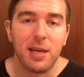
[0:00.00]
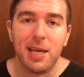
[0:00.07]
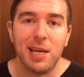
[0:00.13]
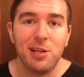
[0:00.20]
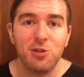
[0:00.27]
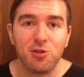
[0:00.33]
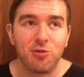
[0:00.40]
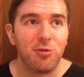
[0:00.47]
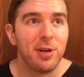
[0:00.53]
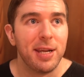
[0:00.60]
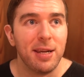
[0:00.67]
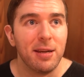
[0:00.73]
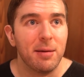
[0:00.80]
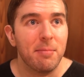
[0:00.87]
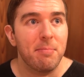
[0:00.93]

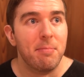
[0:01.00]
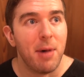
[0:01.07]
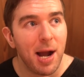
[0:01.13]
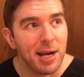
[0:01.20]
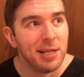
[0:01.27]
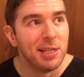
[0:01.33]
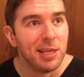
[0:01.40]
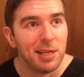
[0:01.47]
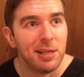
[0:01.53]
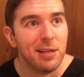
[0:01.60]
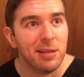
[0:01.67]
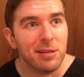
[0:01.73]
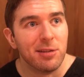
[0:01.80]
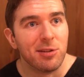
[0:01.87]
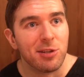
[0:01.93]
injury
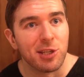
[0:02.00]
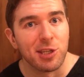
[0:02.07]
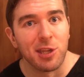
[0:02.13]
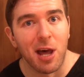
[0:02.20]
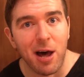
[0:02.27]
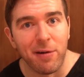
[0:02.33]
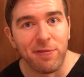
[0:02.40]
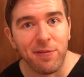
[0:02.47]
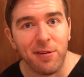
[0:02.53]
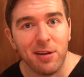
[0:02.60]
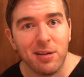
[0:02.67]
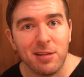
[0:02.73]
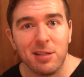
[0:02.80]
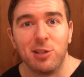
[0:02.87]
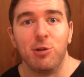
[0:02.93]
minded stuff
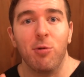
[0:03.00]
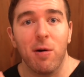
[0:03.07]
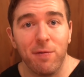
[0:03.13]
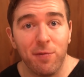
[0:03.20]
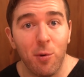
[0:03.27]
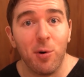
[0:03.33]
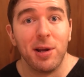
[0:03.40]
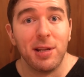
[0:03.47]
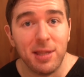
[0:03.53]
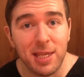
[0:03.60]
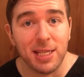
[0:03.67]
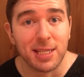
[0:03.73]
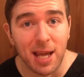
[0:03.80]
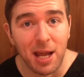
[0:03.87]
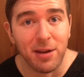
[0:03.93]
to avoid
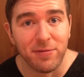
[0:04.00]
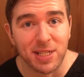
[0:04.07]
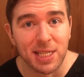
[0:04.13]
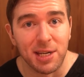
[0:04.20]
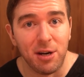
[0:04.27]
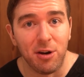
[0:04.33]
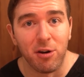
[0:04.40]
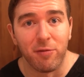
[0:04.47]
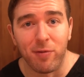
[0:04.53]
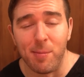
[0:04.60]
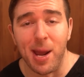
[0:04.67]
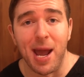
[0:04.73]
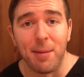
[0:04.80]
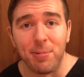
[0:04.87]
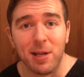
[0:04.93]
this kind of a scenario
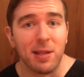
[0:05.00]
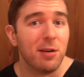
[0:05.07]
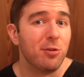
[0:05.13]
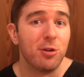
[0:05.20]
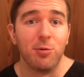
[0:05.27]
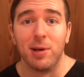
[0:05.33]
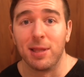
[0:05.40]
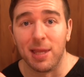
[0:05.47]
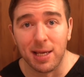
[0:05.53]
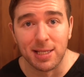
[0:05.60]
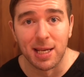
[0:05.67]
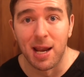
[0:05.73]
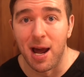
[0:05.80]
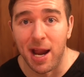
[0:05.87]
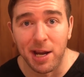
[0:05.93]
from happening. They're doing
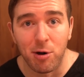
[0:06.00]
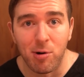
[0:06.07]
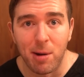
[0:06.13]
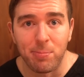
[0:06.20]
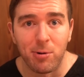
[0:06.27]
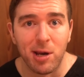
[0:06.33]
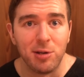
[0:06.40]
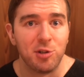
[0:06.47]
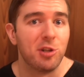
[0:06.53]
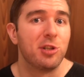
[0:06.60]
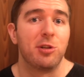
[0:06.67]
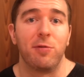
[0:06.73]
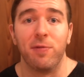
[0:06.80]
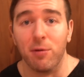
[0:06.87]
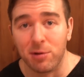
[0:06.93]
things in higher rep
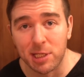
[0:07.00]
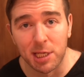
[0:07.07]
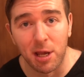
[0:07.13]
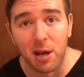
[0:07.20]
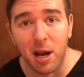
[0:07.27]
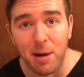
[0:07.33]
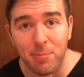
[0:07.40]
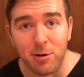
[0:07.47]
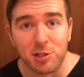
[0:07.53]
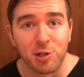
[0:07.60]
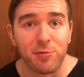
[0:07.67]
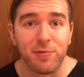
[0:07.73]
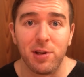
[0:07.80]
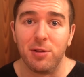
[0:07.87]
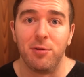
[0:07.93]
ranges. They're focusing on
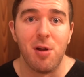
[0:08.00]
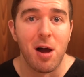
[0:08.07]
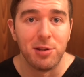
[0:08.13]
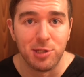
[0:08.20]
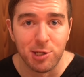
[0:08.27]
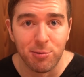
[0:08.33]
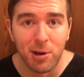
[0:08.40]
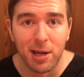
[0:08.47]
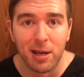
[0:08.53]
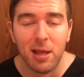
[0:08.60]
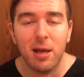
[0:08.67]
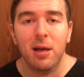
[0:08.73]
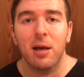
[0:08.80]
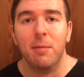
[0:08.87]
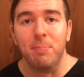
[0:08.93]
hypertrophy. They're not doing
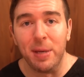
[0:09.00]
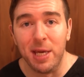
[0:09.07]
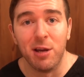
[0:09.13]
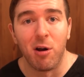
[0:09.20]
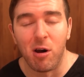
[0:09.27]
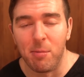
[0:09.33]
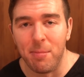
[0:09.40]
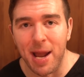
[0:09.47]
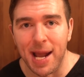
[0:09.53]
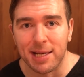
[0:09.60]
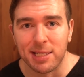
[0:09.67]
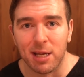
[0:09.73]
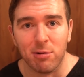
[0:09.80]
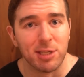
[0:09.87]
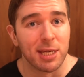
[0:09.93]
PR
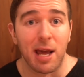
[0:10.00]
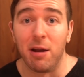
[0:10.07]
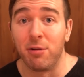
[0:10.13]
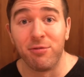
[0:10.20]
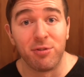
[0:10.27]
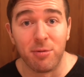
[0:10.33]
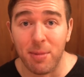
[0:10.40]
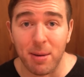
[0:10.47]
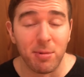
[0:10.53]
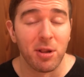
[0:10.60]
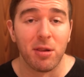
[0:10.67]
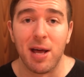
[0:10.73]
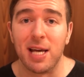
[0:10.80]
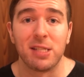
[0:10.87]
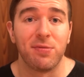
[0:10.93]
max outs. Like I don't even remember
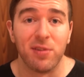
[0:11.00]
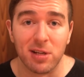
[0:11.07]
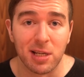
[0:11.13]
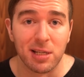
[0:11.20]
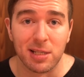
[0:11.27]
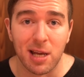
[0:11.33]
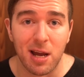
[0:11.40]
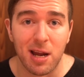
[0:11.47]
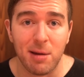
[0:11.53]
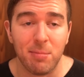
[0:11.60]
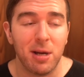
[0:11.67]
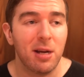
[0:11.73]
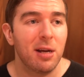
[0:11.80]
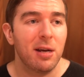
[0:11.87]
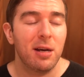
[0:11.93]
the last fucking time